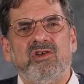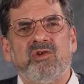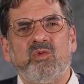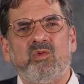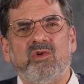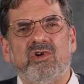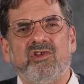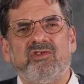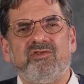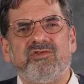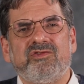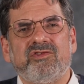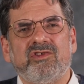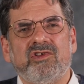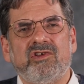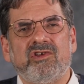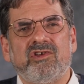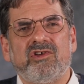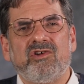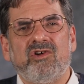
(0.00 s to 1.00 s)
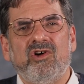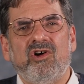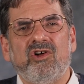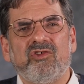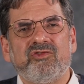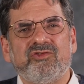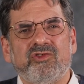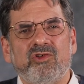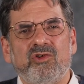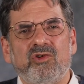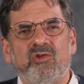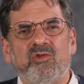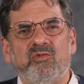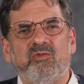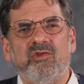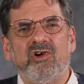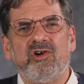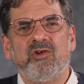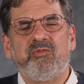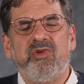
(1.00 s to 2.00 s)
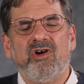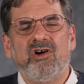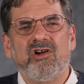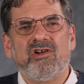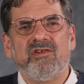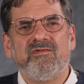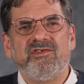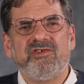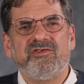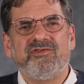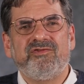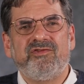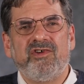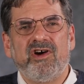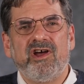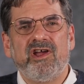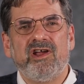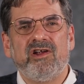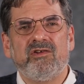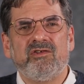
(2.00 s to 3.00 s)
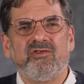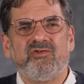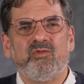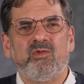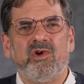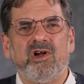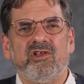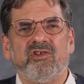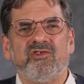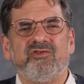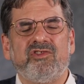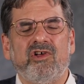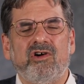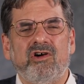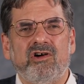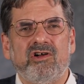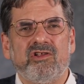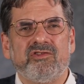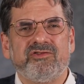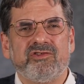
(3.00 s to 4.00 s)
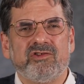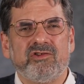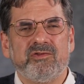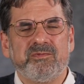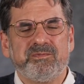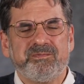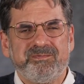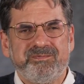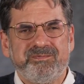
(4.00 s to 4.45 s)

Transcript: was also a part of this fire, as well as the altar.